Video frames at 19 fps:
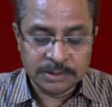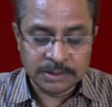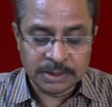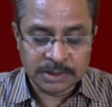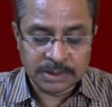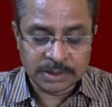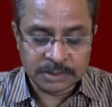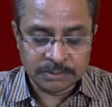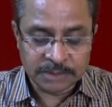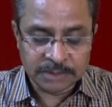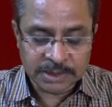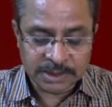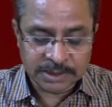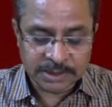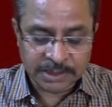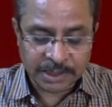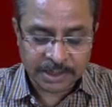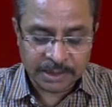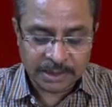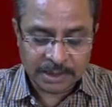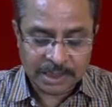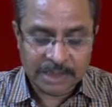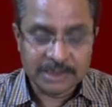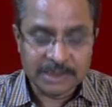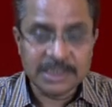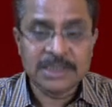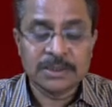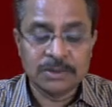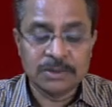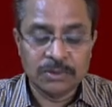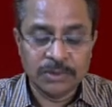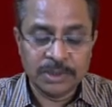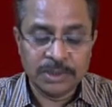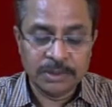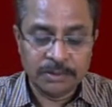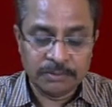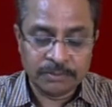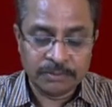just a second, I'll just do it
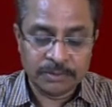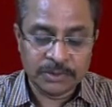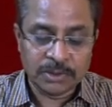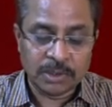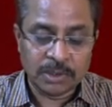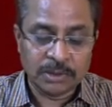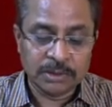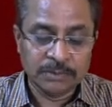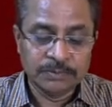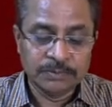in short.